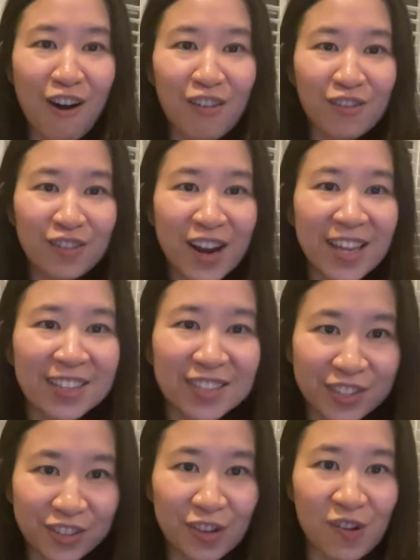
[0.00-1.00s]
All right,
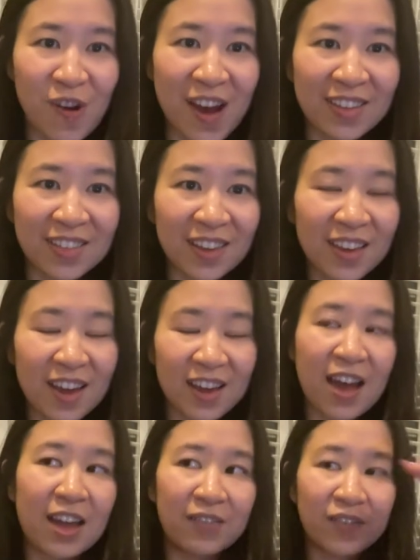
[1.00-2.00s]
so I think I
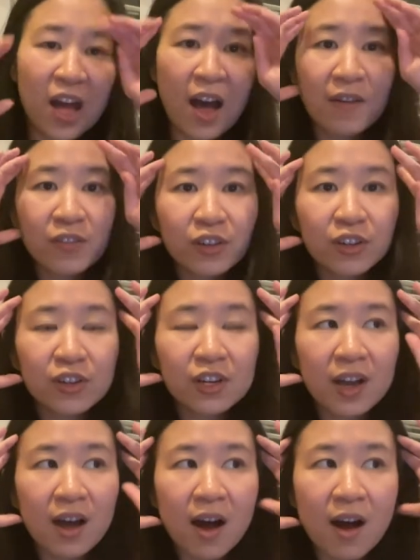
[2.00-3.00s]
kind of
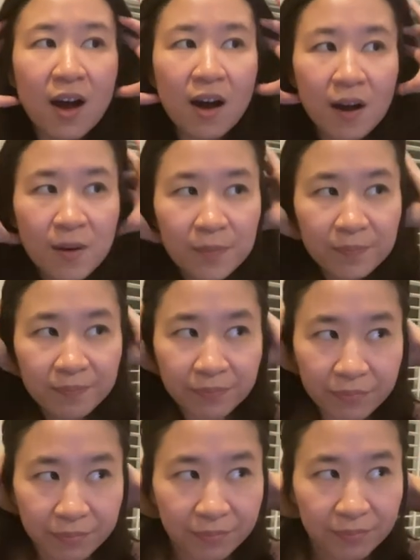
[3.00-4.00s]
covered
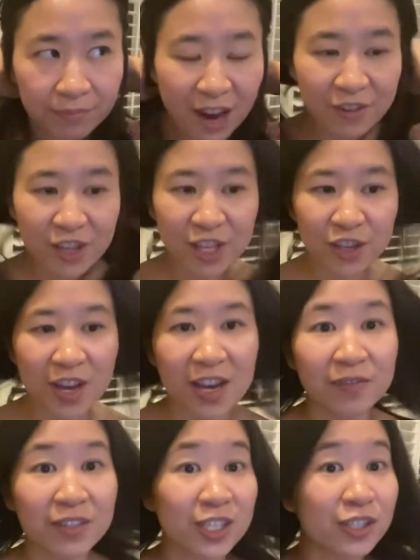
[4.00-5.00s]
um, everything you kind
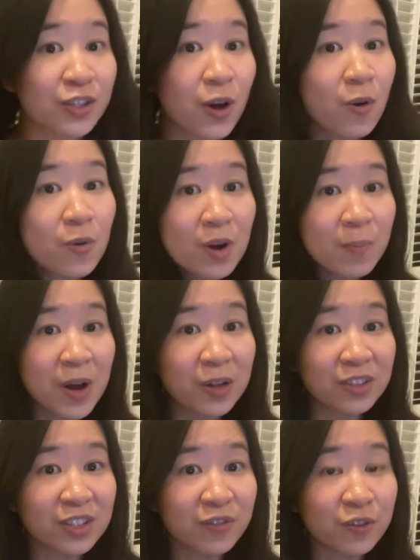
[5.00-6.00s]
of need to know
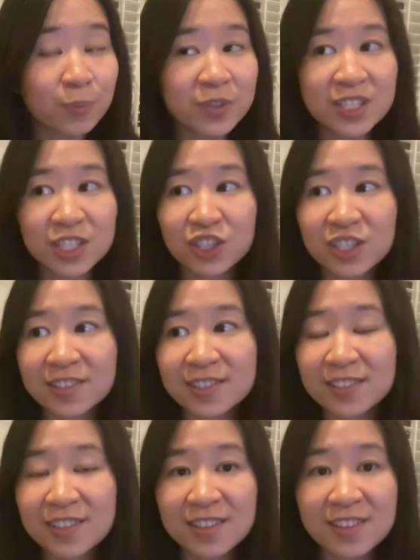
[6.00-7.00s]
about the different
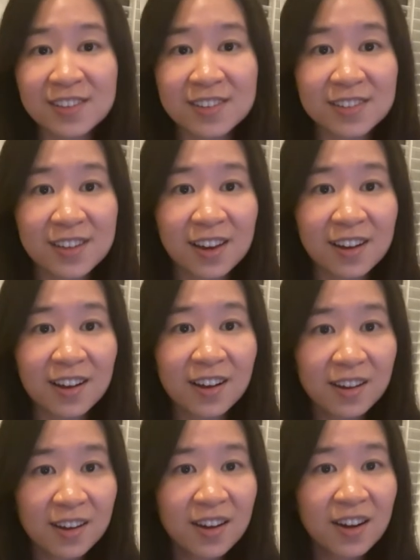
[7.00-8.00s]
positions in data.